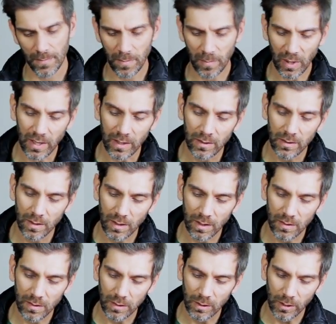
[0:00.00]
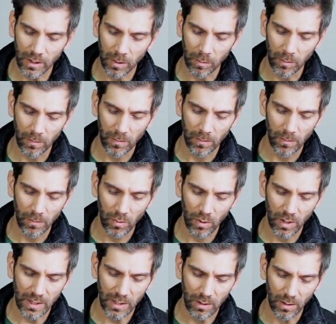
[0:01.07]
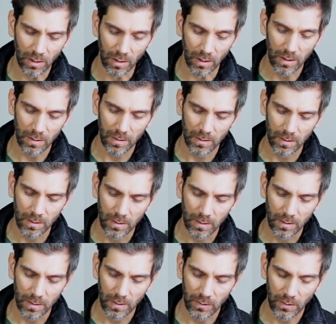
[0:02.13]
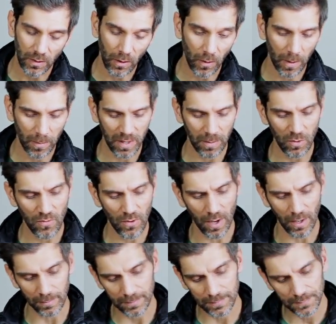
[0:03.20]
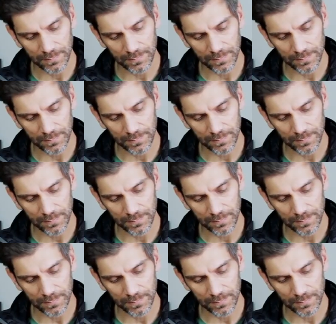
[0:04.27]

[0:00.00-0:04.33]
but it's looking pretty good. So I'm going to move on.